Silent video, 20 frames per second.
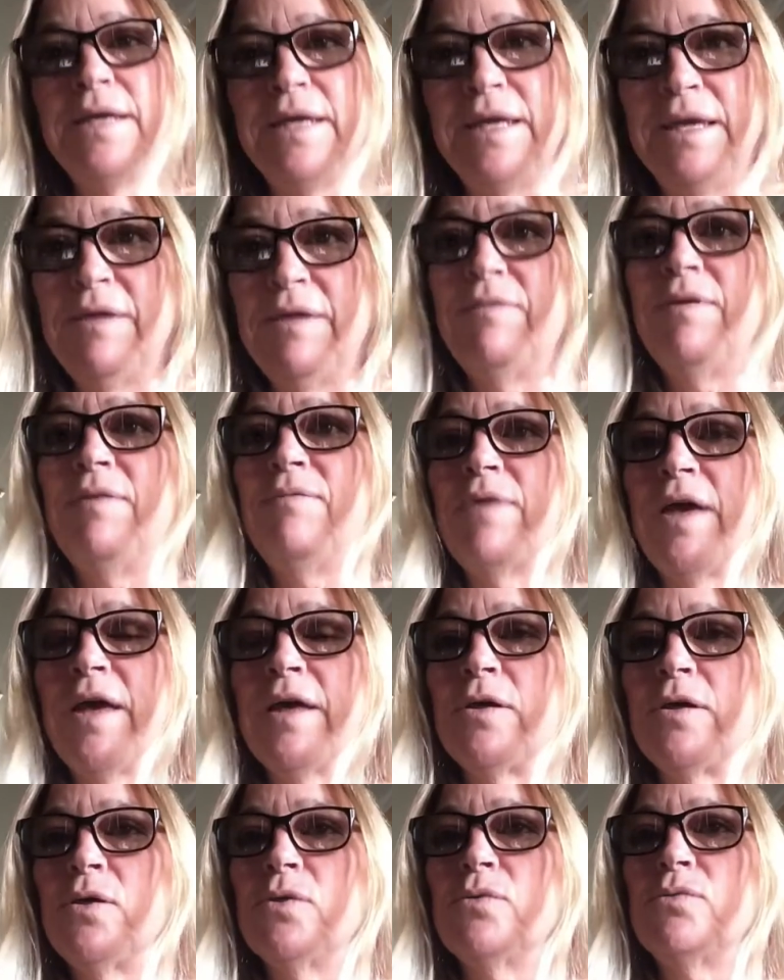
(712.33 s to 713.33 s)
giving
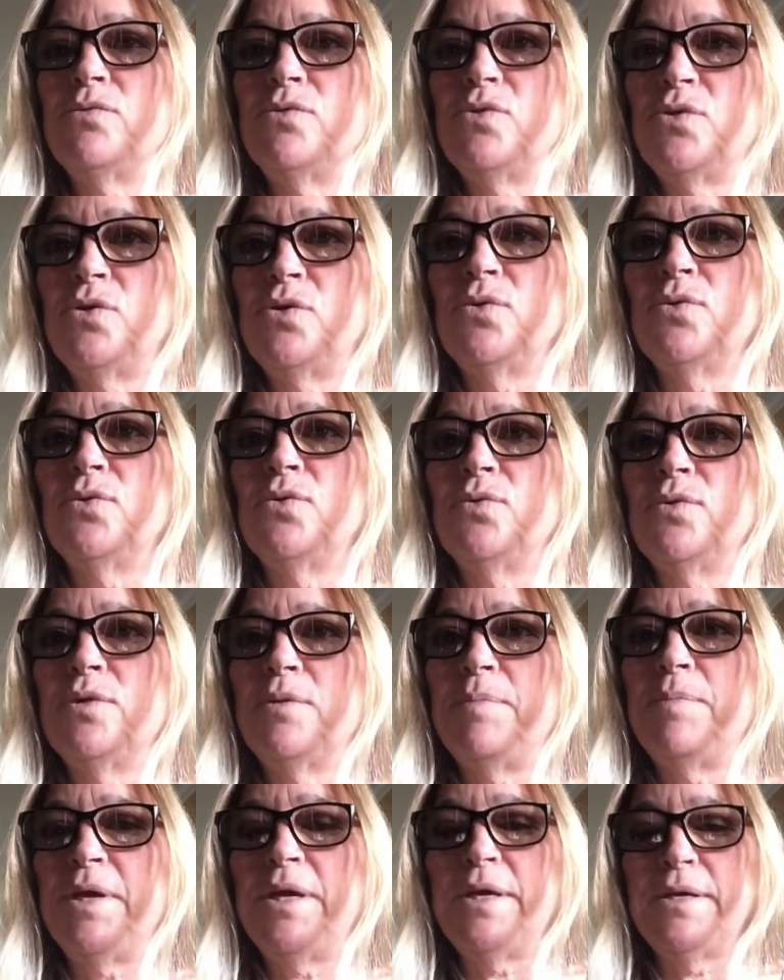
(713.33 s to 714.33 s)
value to
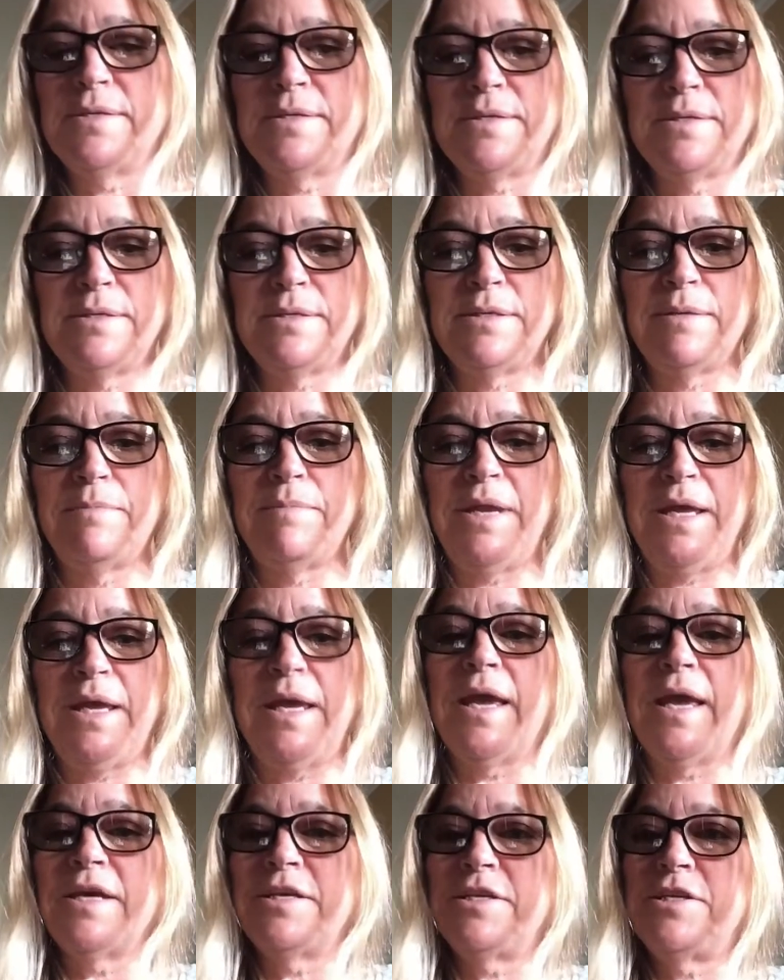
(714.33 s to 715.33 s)
the piece.
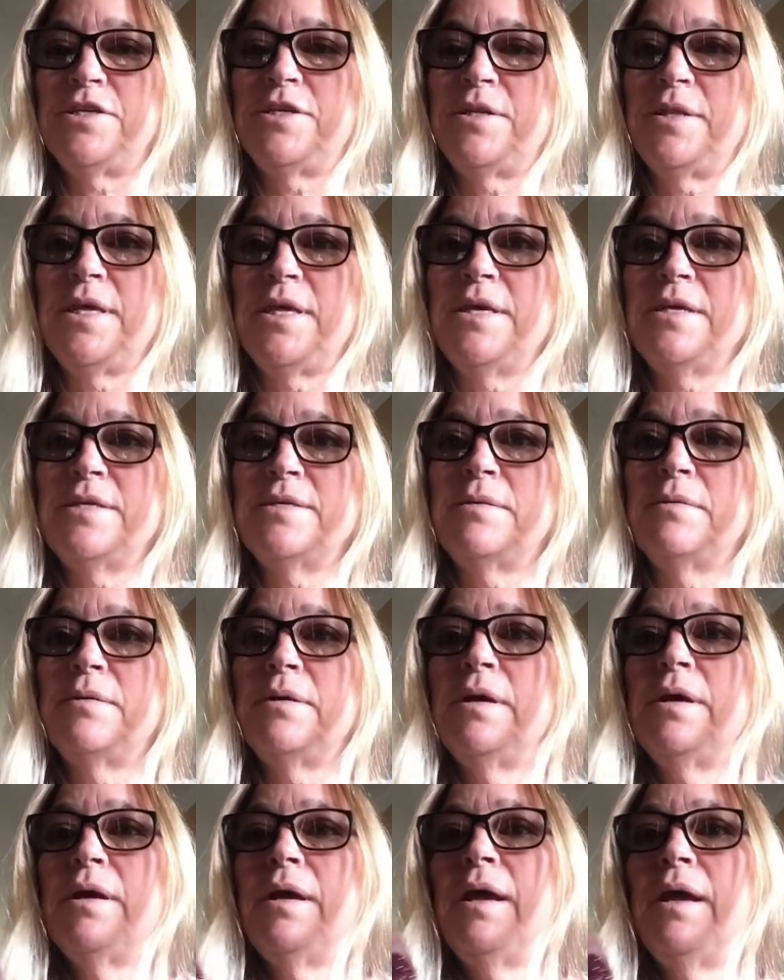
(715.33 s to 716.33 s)
Somebody etched these
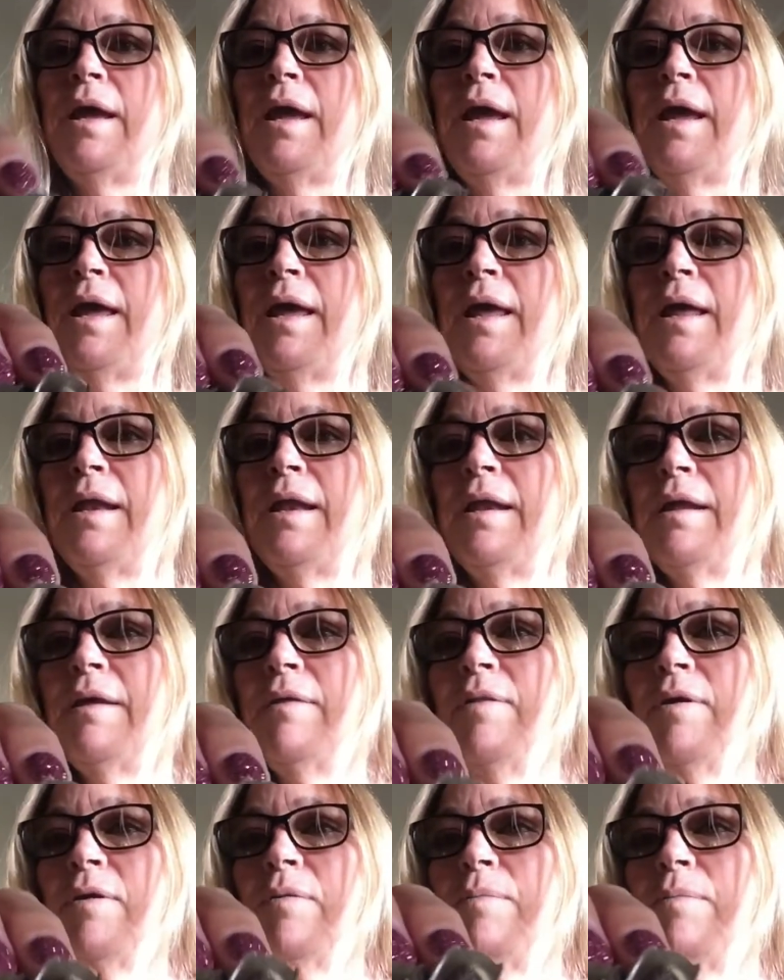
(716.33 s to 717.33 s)
and
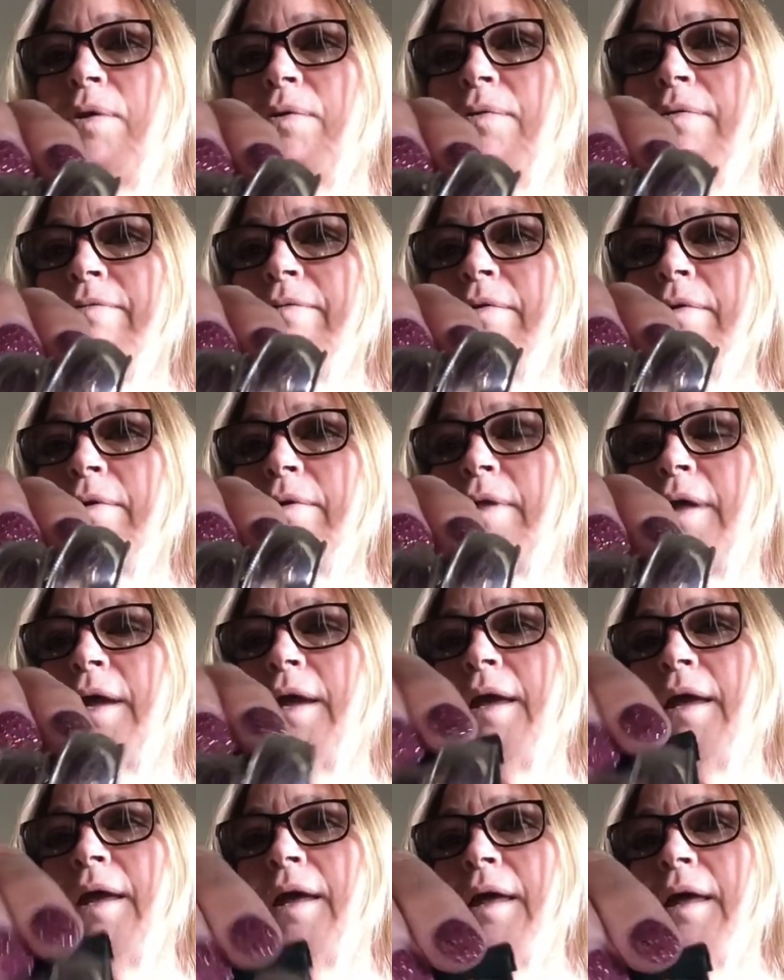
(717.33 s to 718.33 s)
they're beautiful,
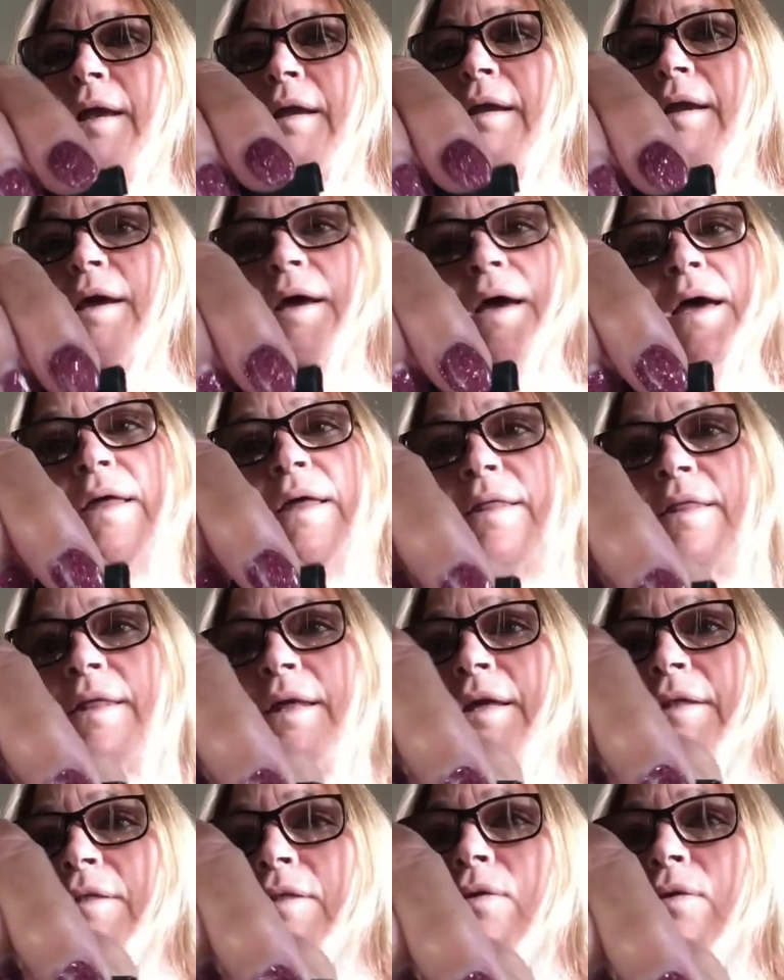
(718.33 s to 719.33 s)
and I
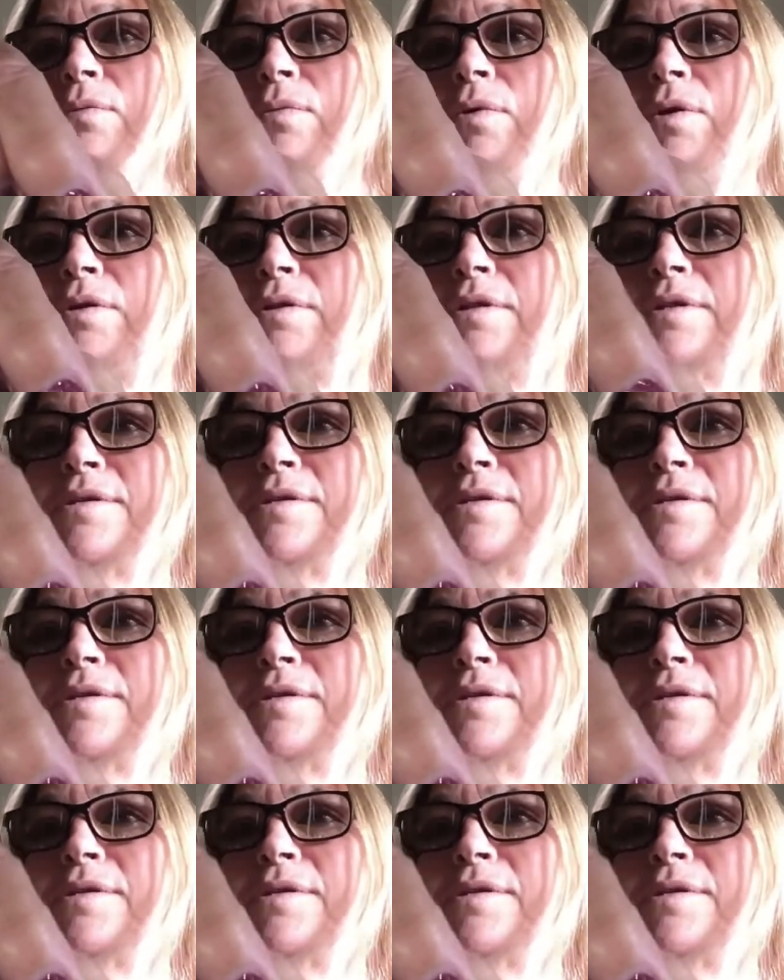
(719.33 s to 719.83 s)
think they're worth the